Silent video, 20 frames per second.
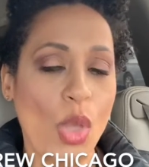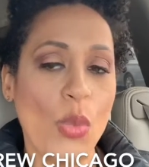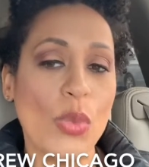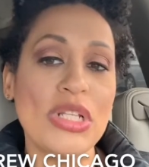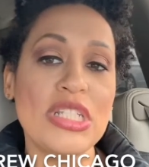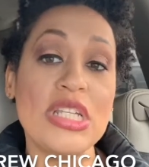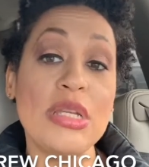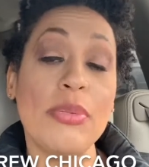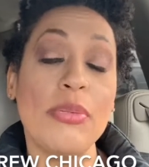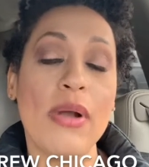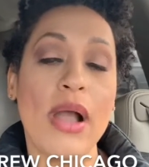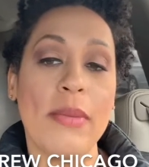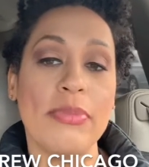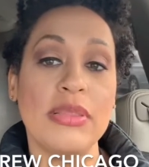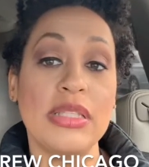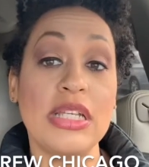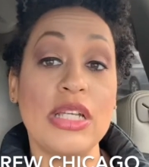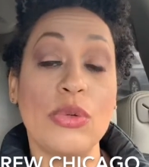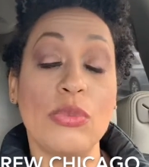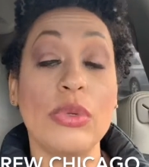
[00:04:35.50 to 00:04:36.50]
which he
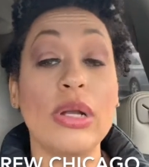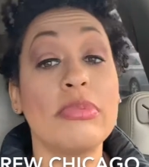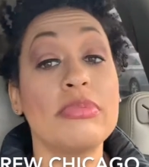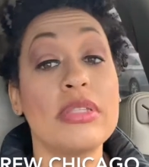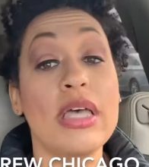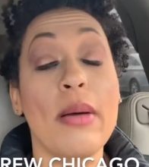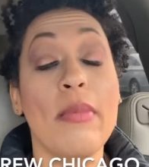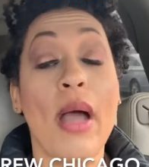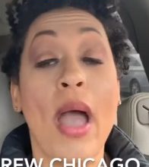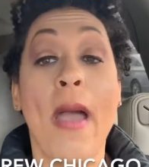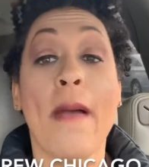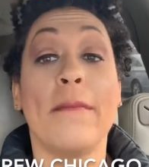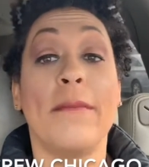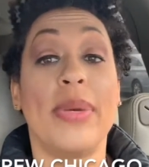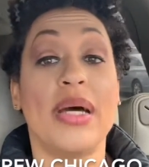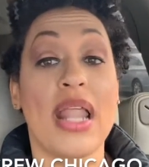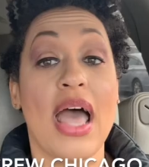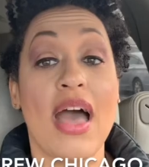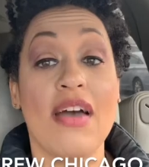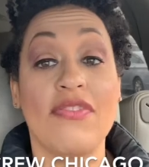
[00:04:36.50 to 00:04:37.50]
promptly ripped up.
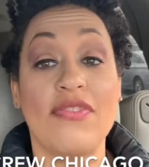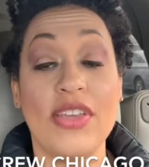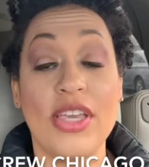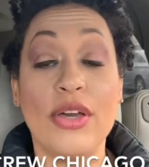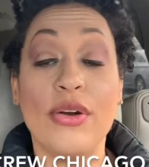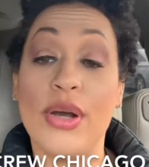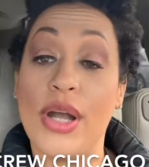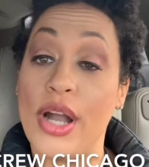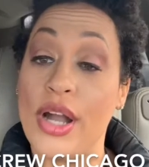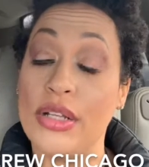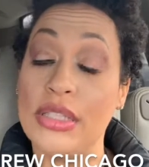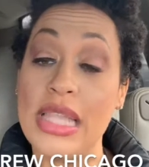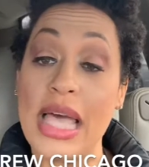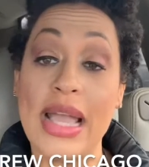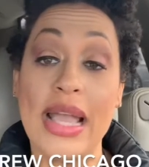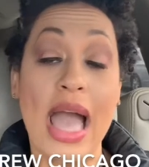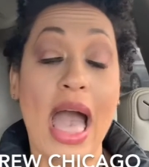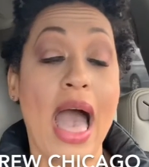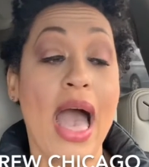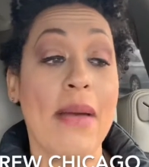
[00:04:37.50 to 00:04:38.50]
But I feel her.
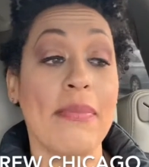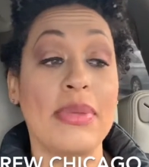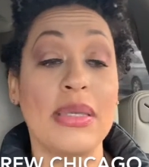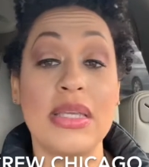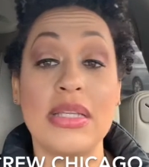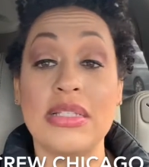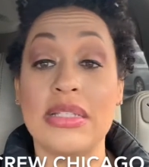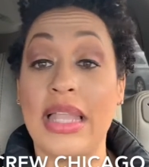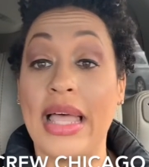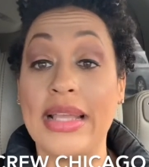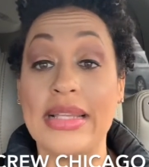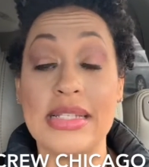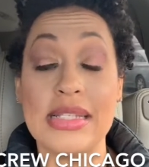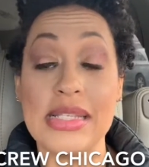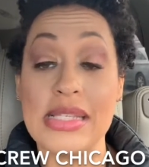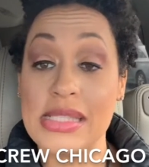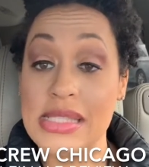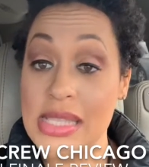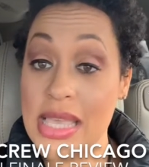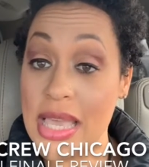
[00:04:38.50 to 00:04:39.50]
Like I've been, like
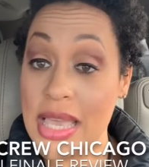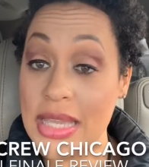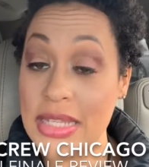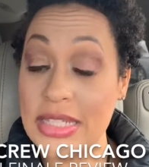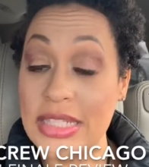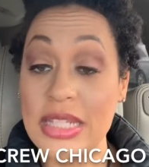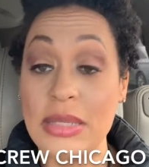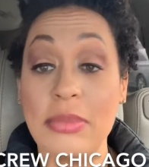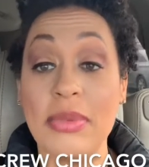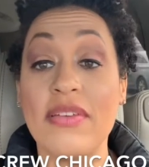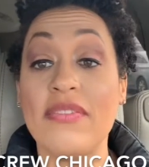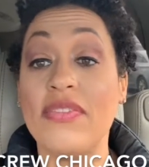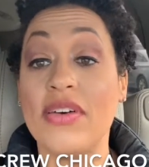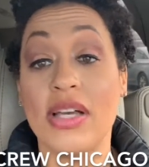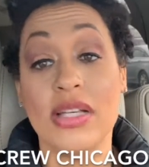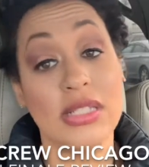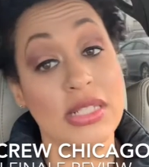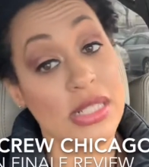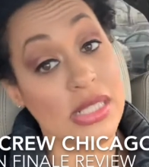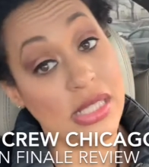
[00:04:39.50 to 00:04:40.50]
she said, she been
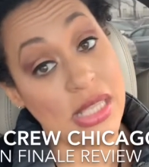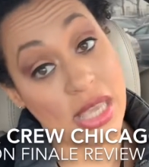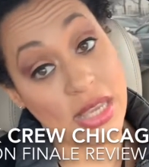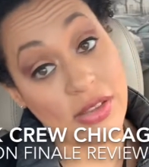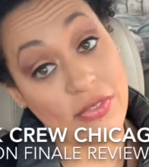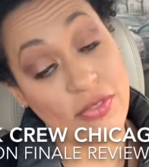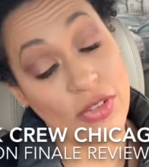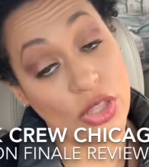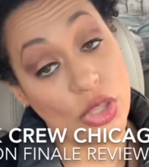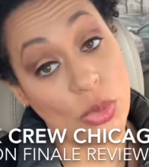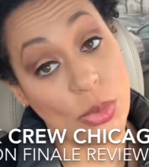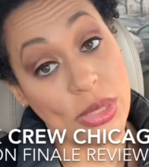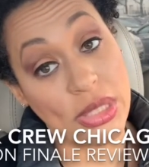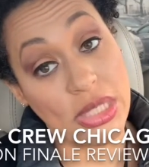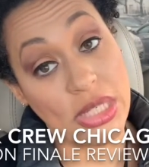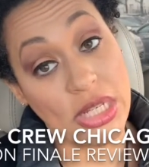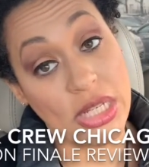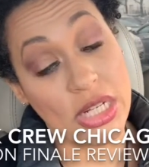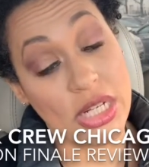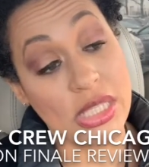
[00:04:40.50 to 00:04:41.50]
fucking and sucking for three
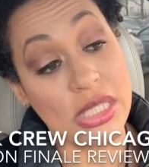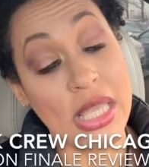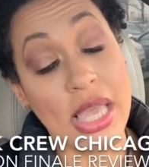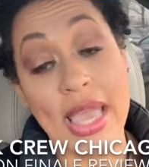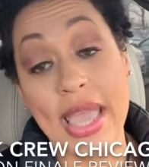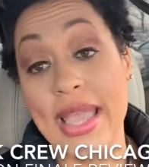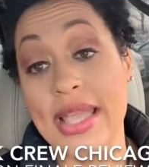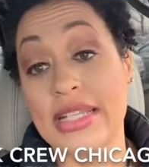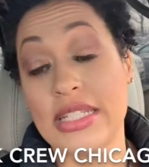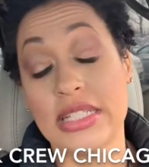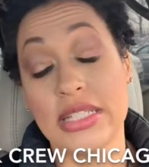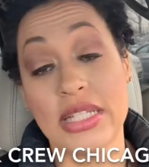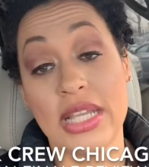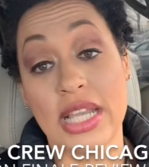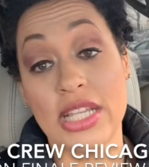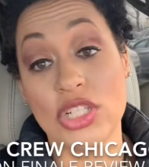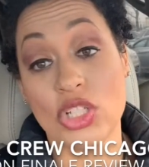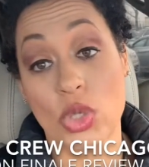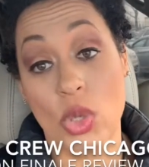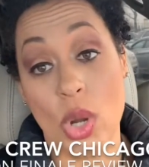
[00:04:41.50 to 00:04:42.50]
years, and she
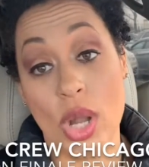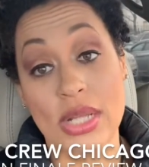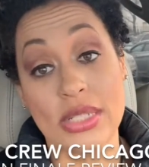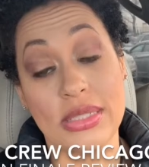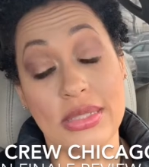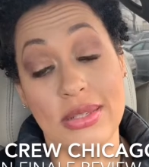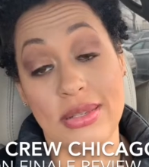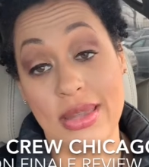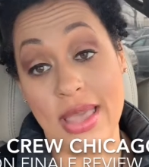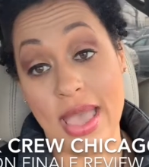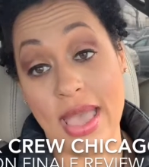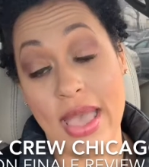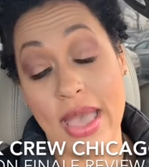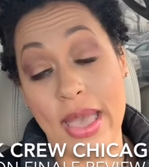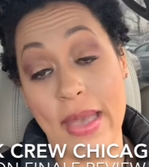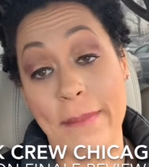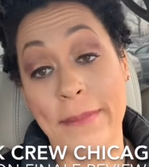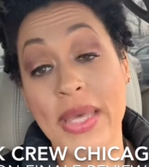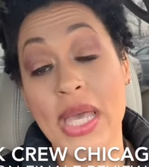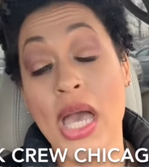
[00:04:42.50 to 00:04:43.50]
ain't charged a
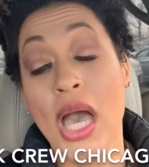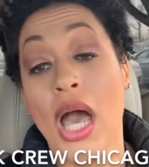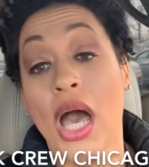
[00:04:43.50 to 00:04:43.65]
dime.